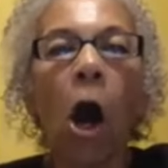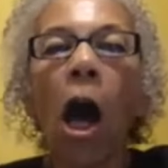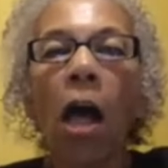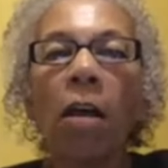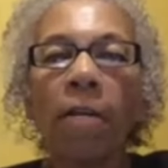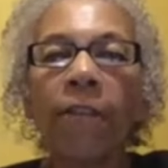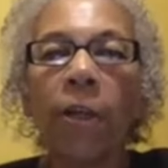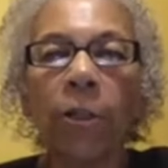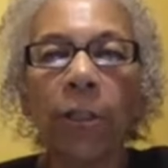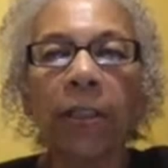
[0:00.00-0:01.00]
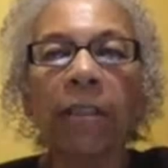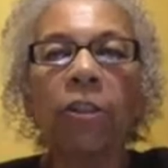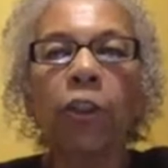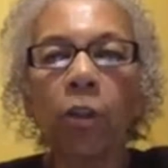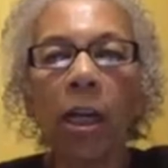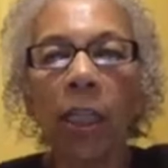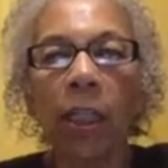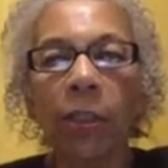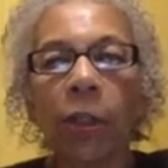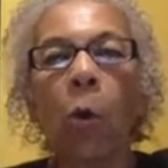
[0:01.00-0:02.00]
all of those
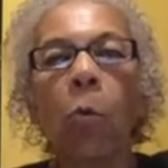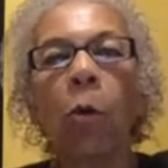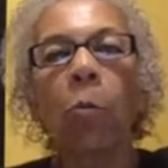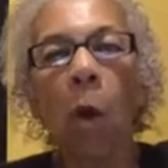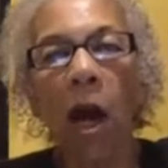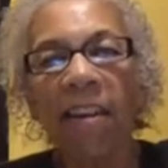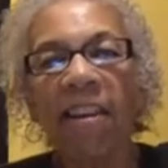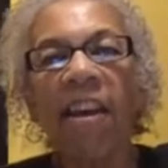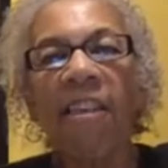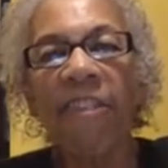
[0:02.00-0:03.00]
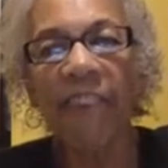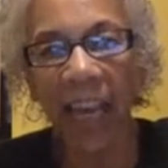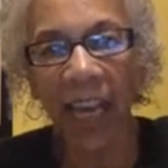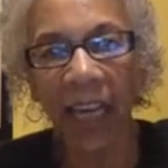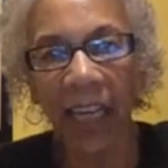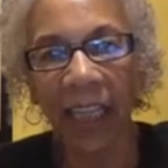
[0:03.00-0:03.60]
struggles were one thing.